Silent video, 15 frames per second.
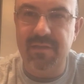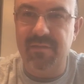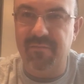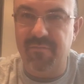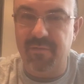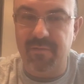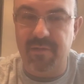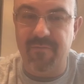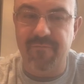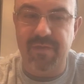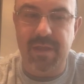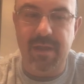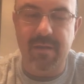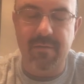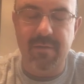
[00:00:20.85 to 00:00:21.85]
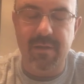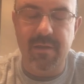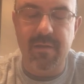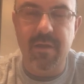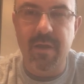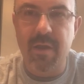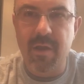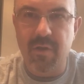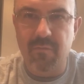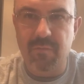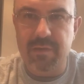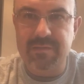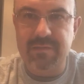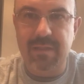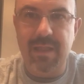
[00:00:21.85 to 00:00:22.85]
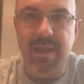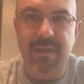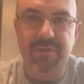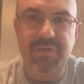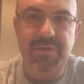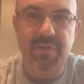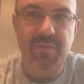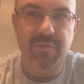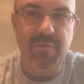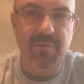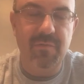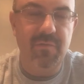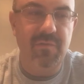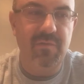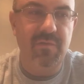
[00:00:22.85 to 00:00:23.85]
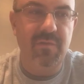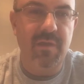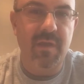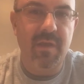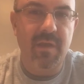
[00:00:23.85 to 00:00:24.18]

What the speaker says: in the Philadelphia area. Runs a lot of shows.